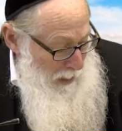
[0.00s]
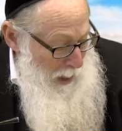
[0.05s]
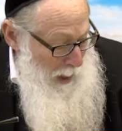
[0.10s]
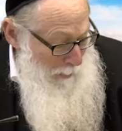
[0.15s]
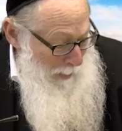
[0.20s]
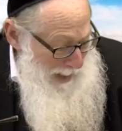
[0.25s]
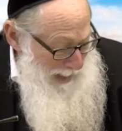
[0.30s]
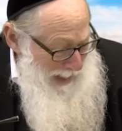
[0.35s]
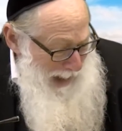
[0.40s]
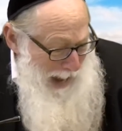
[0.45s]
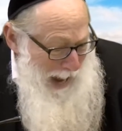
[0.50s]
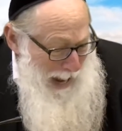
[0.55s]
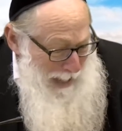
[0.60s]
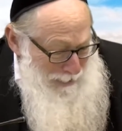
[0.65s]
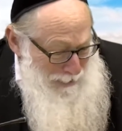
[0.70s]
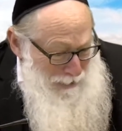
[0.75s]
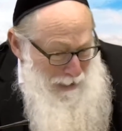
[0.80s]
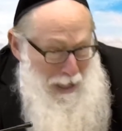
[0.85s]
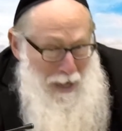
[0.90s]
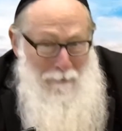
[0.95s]
"Oh my
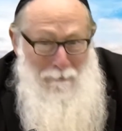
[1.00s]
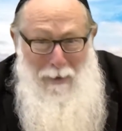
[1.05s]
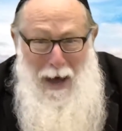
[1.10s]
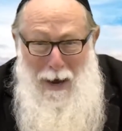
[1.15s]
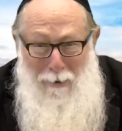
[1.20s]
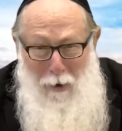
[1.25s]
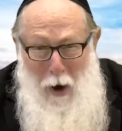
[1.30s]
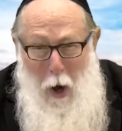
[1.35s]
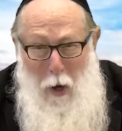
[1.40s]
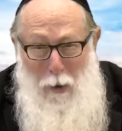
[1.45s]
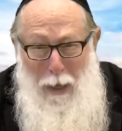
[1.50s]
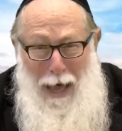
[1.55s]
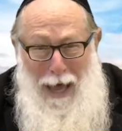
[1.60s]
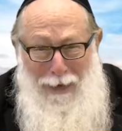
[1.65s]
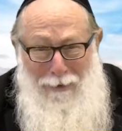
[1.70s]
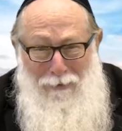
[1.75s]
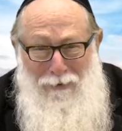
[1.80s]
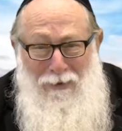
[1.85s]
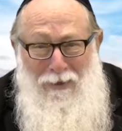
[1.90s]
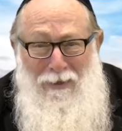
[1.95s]
gosh, my
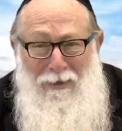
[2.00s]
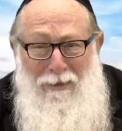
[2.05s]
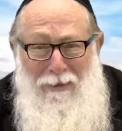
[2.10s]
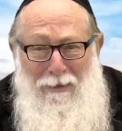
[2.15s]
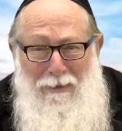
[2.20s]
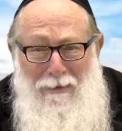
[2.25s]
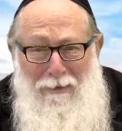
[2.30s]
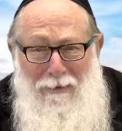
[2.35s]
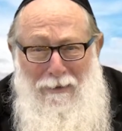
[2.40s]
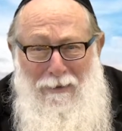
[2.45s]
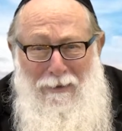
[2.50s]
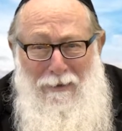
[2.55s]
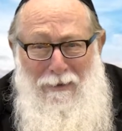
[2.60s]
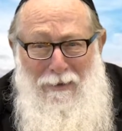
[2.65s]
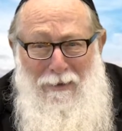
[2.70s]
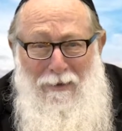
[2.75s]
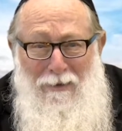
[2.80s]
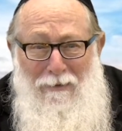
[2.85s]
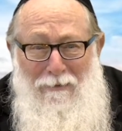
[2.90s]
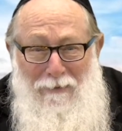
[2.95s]
Rolex."
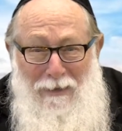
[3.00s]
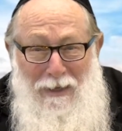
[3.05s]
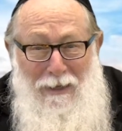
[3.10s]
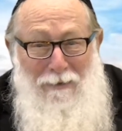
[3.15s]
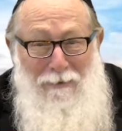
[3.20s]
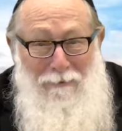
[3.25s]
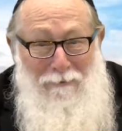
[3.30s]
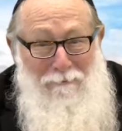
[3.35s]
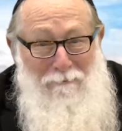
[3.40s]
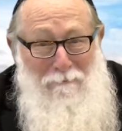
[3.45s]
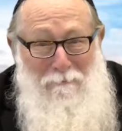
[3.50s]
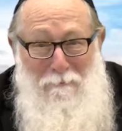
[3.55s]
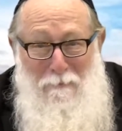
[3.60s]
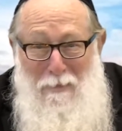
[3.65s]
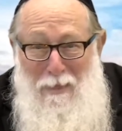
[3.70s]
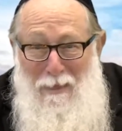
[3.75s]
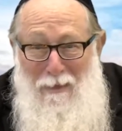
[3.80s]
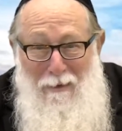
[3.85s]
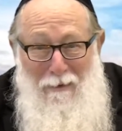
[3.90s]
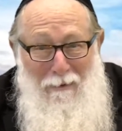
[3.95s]
Well,
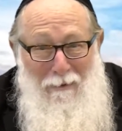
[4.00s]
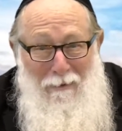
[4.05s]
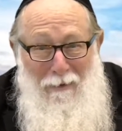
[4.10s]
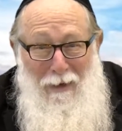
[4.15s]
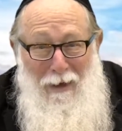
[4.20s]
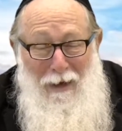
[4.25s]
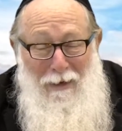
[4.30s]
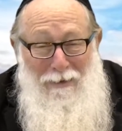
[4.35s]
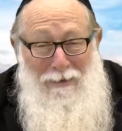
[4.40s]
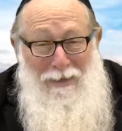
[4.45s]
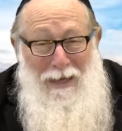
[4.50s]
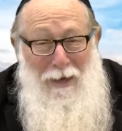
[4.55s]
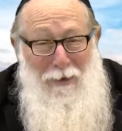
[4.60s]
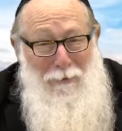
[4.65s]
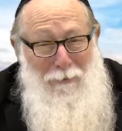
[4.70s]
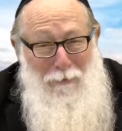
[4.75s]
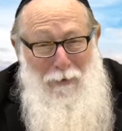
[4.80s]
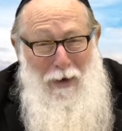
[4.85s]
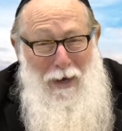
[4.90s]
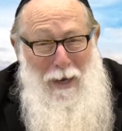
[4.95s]
it
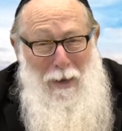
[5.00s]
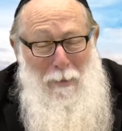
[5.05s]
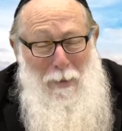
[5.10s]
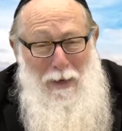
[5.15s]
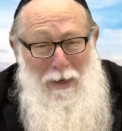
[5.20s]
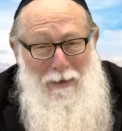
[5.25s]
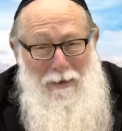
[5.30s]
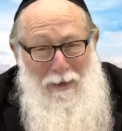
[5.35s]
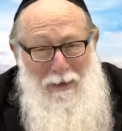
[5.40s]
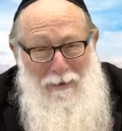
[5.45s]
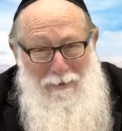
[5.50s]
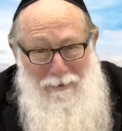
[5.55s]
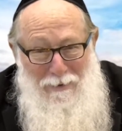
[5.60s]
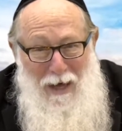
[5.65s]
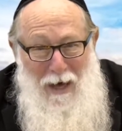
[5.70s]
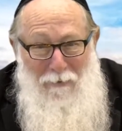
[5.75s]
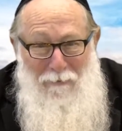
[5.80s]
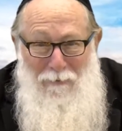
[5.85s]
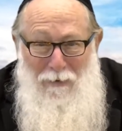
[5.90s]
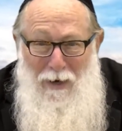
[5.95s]
sounds funny, but it's
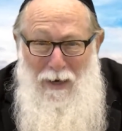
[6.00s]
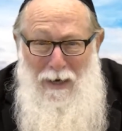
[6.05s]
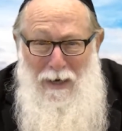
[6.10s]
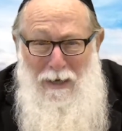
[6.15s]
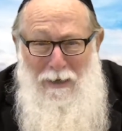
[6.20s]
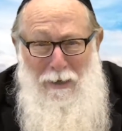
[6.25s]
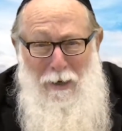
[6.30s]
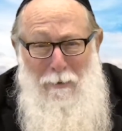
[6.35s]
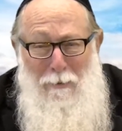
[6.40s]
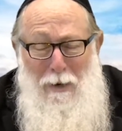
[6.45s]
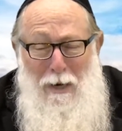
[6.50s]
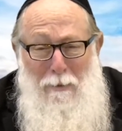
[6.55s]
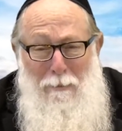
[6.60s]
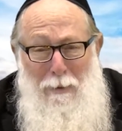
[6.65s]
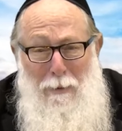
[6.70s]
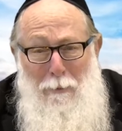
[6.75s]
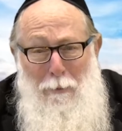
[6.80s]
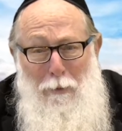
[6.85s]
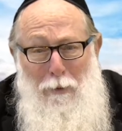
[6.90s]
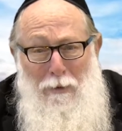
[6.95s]
not funny, and there are many
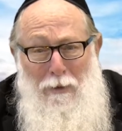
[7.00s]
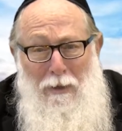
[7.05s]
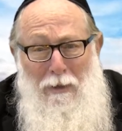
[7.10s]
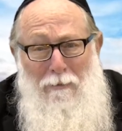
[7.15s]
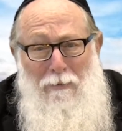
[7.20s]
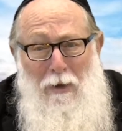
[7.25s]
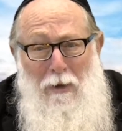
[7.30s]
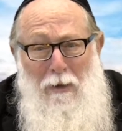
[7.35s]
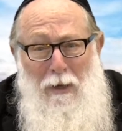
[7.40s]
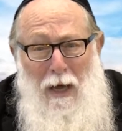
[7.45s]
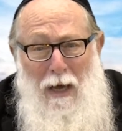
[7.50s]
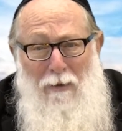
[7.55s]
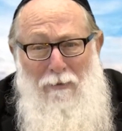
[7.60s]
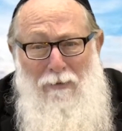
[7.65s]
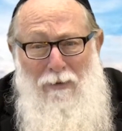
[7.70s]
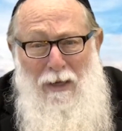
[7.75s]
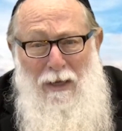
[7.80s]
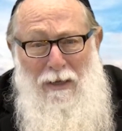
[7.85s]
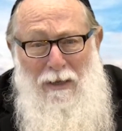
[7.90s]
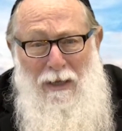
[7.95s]
people who live their
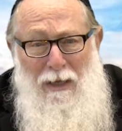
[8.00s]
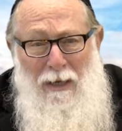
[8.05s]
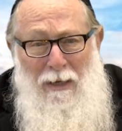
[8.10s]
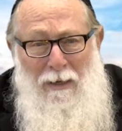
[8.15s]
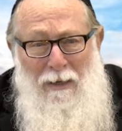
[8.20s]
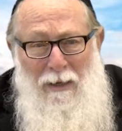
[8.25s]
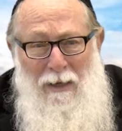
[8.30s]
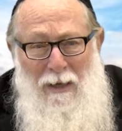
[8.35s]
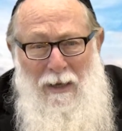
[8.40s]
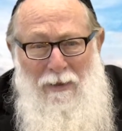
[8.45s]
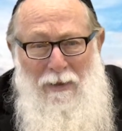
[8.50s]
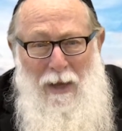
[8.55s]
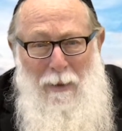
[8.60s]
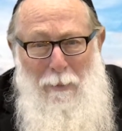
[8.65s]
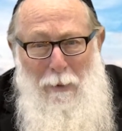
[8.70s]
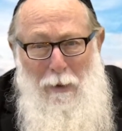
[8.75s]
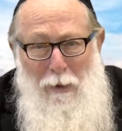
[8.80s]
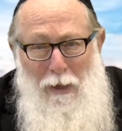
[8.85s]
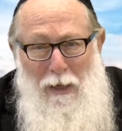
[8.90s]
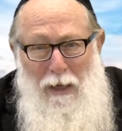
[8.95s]
lives like that. They
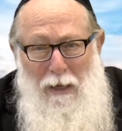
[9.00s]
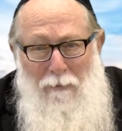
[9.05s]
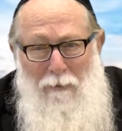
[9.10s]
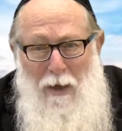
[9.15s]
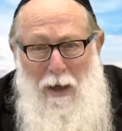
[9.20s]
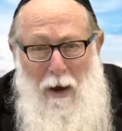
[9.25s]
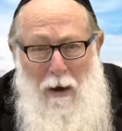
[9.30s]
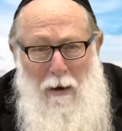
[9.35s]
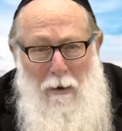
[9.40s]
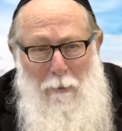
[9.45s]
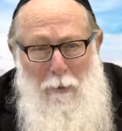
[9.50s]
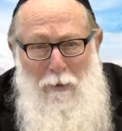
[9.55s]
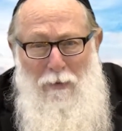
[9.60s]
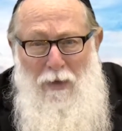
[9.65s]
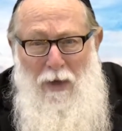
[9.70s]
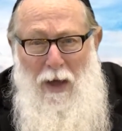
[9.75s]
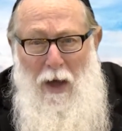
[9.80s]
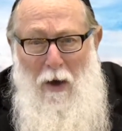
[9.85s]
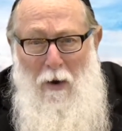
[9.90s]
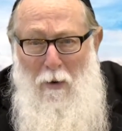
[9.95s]
believe they are
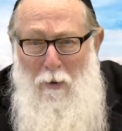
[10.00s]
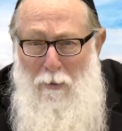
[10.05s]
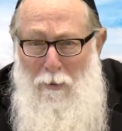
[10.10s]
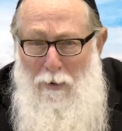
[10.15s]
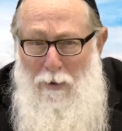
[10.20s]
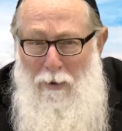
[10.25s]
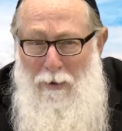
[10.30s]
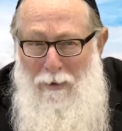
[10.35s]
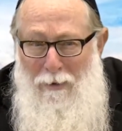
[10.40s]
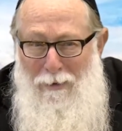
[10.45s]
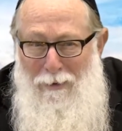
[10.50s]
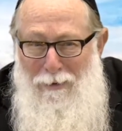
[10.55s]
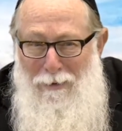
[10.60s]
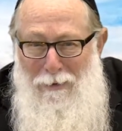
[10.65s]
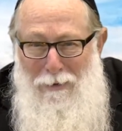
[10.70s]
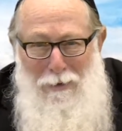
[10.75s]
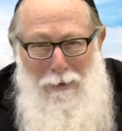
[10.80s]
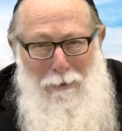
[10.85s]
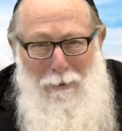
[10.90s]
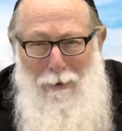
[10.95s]
what they own.
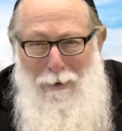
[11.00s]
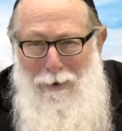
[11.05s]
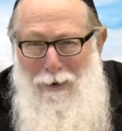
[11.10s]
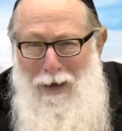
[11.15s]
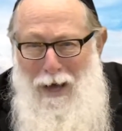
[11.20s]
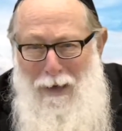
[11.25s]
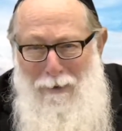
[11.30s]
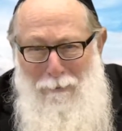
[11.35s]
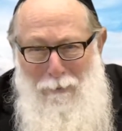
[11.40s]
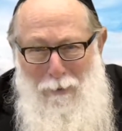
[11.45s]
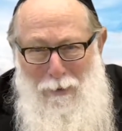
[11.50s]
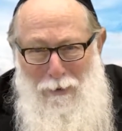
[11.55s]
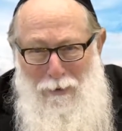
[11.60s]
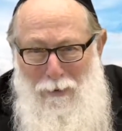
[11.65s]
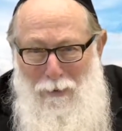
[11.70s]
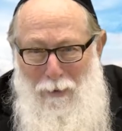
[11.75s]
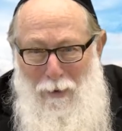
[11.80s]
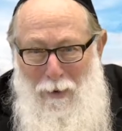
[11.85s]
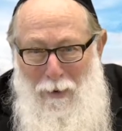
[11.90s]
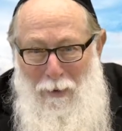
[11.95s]
You are not what
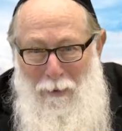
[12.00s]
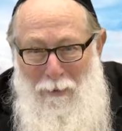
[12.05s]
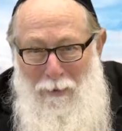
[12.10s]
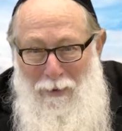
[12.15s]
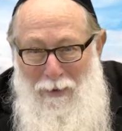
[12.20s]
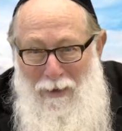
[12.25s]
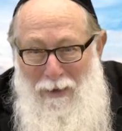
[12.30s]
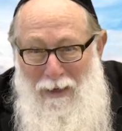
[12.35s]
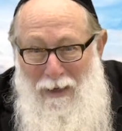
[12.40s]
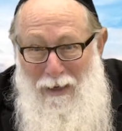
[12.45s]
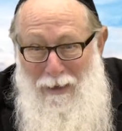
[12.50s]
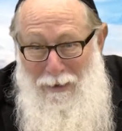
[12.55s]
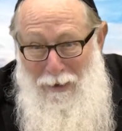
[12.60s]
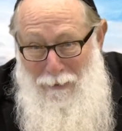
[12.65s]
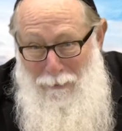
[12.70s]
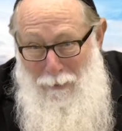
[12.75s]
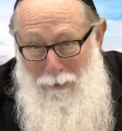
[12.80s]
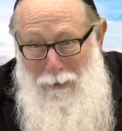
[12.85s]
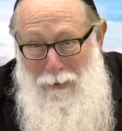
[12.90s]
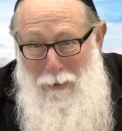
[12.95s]
you own,
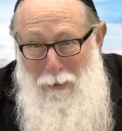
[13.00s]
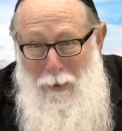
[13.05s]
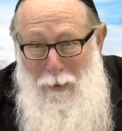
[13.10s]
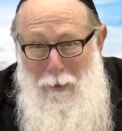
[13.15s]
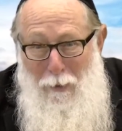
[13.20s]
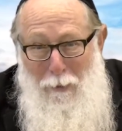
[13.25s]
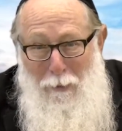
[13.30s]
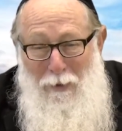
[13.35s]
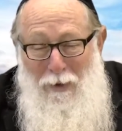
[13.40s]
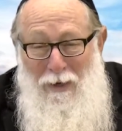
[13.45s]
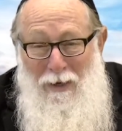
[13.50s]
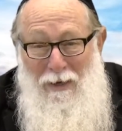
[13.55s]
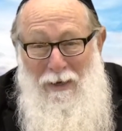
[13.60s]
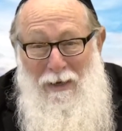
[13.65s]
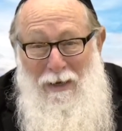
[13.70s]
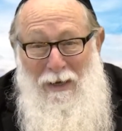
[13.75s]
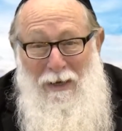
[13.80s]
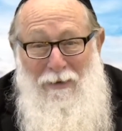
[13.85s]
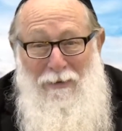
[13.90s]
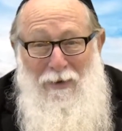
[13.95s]
unless what you own
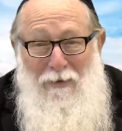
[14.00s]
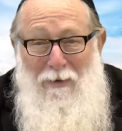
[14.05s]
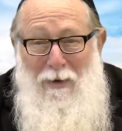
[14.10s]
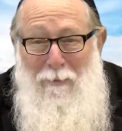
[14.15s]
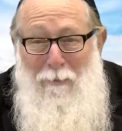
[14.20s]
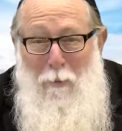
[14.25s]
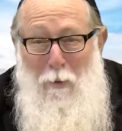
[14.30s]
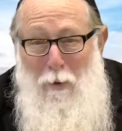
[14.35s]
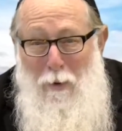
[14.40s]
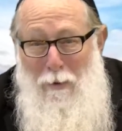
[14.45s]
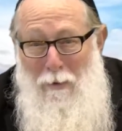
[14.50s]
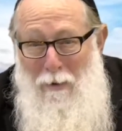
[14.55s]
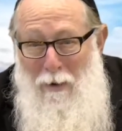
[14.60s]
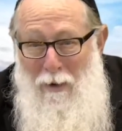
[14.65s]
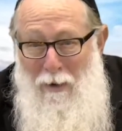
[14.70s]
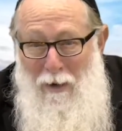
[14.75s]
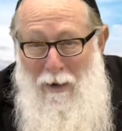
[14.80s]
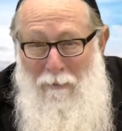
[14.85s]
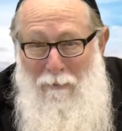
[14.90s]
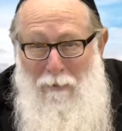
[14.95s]
is of a
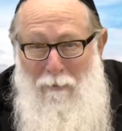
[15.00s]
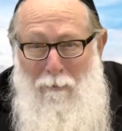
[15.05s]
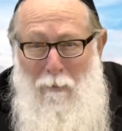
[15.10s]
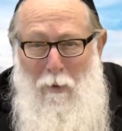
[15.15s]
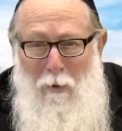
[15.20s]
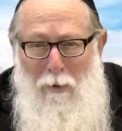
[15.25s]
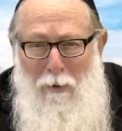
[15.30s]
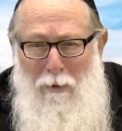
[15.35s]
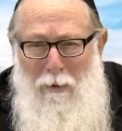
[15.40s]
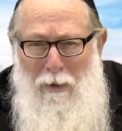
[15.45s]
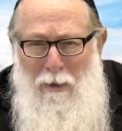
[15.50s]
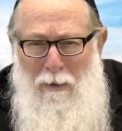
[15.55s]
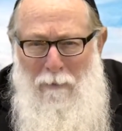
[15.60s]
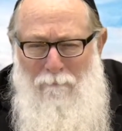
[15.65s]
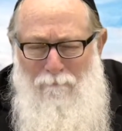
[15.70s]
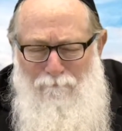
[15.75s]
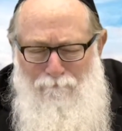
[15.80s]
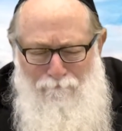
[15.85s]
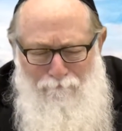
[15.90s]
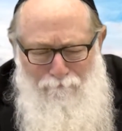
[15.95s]
more